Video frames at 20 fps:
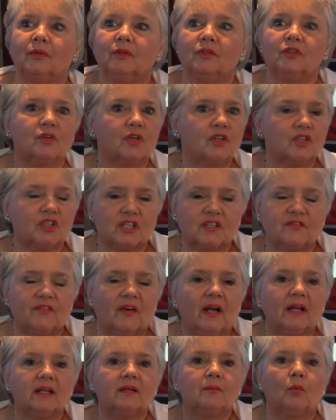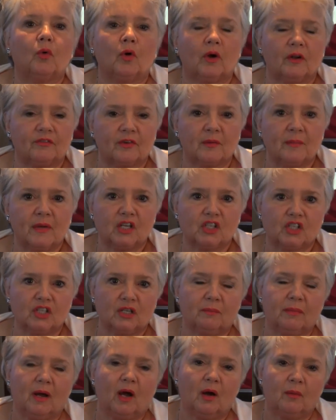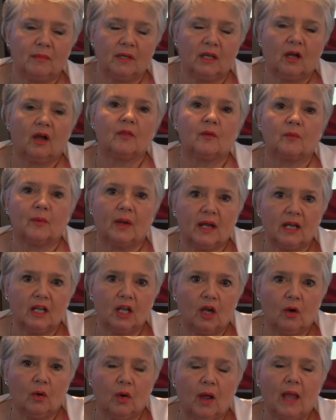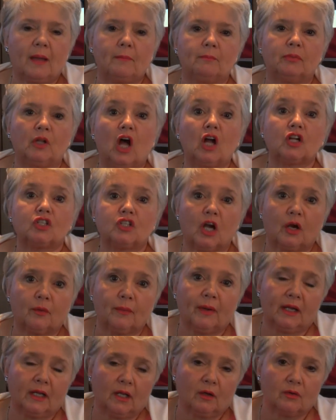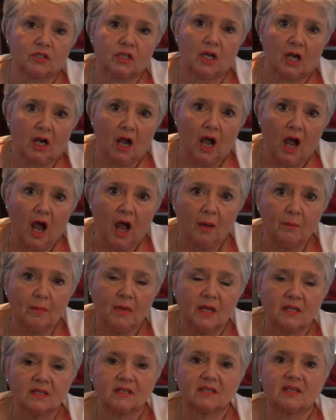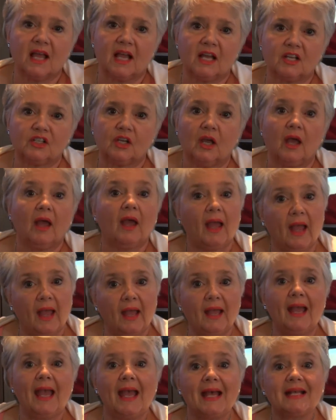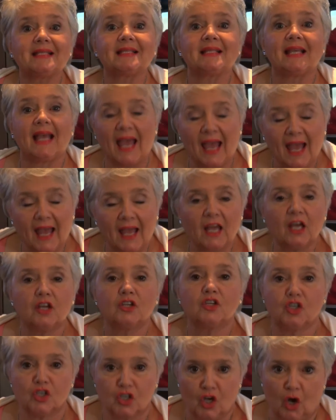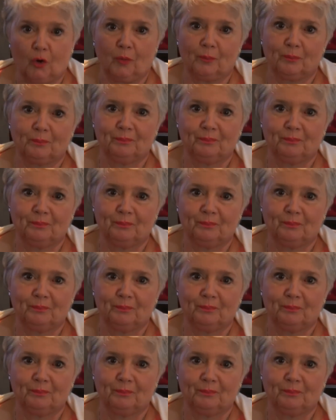you can just find more information about me on the radio at blogtalkradio.com/ASK show.